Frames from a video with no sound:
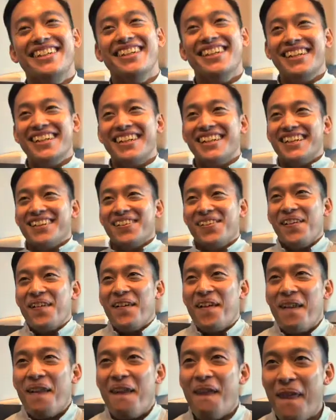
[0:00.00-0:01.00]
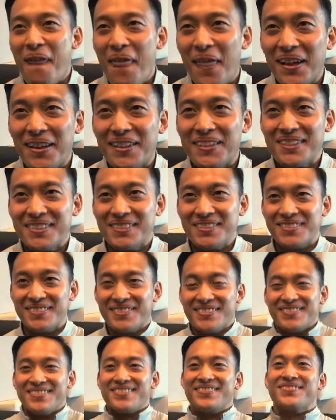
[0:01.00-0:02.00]
Okay, so the Premier
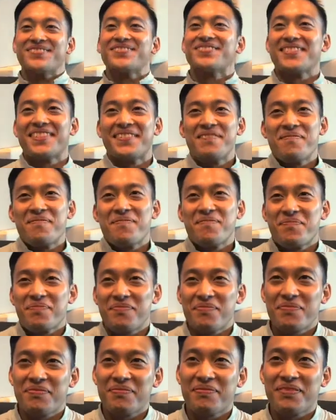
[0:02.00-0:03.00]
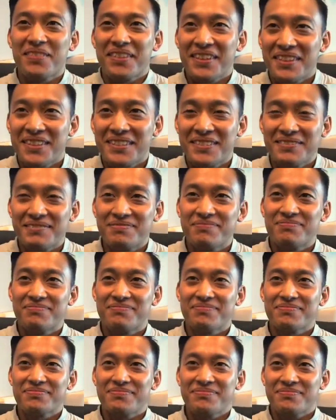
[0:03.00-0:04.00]
League is starting this weekend. We are
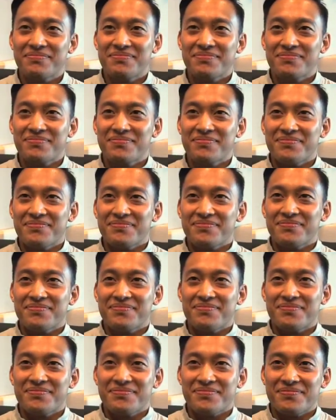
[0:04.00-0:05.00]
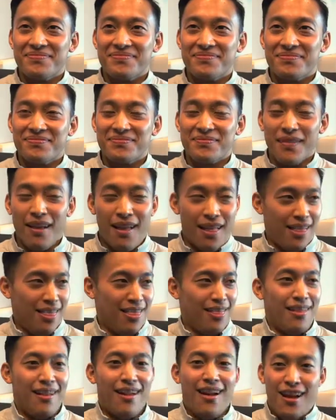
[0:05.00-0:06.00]
super excited about it. Hopefully you are just as
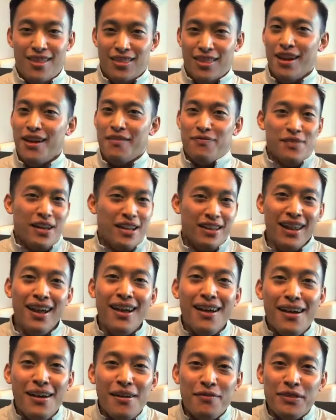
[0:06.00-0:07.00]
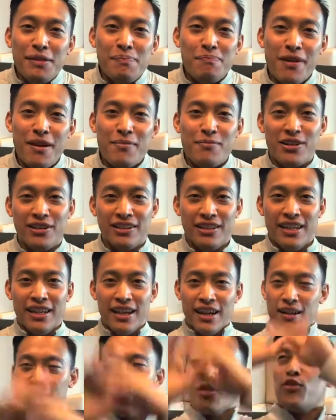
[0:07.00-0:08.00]
excited. I love the Premier
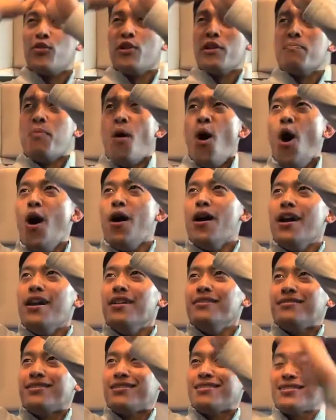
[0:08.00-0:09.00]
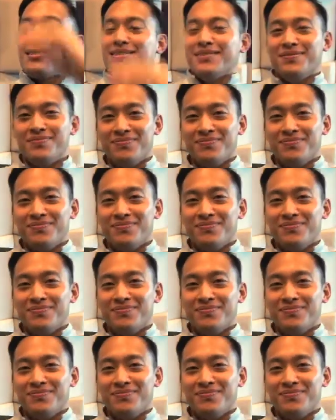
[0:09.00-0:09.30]
League. 3 points!